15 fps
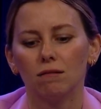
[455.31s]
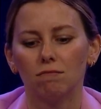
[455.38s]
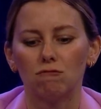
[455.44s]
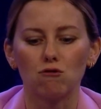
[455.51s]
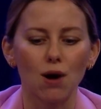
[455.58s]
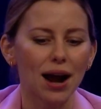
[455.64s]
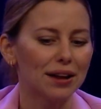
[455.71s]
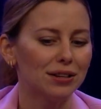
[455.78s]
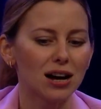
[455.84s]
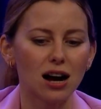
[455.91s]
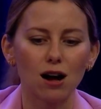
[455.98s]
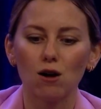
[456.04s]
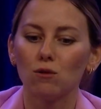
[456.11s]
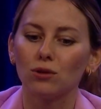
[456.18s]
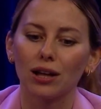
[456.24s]
write
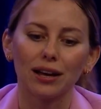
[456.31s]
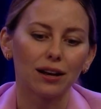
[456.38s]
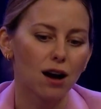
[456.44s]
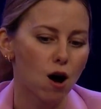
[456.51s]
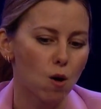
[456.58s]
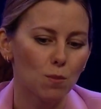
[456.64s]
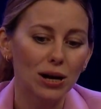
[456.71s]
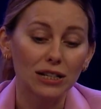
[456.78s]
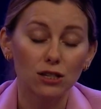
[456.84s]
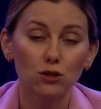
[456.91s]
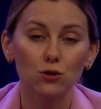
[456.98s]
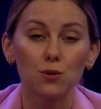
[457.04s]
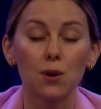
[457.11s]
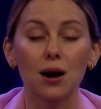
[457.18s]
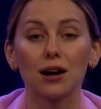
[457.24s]
down like how
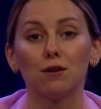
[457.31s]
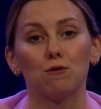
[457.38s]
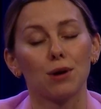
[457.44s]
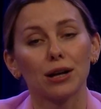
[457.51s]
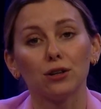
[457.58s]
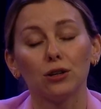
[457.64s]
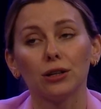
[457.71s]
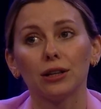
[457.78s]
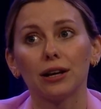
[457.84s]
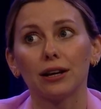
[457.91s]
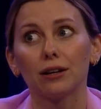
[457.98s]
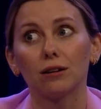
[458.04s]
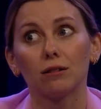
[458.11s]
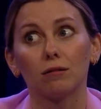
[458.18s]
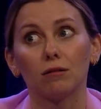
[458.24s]
amazing you are, regularly like,